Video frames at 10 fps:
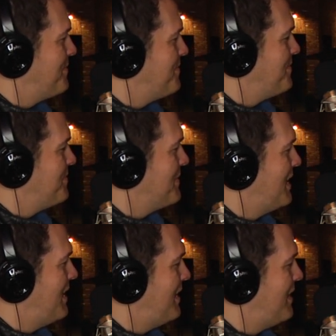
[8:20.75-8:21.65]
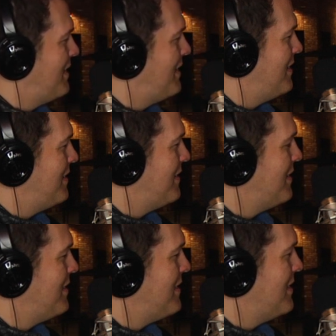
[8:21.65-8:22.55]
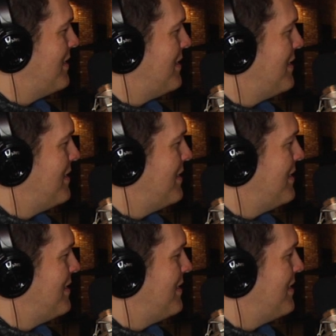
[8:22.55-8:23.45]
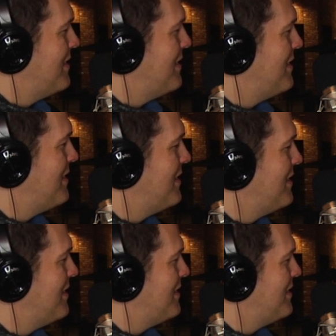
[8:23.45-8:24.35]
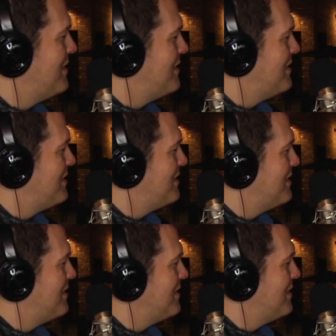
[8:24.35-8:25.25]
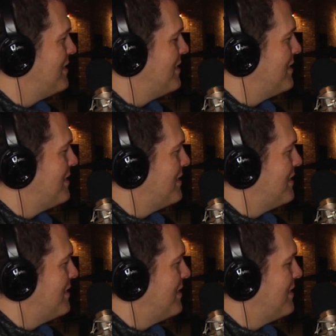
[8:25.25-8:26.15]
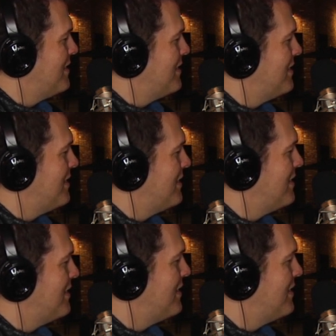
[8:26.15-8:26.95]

This person isn't speaking.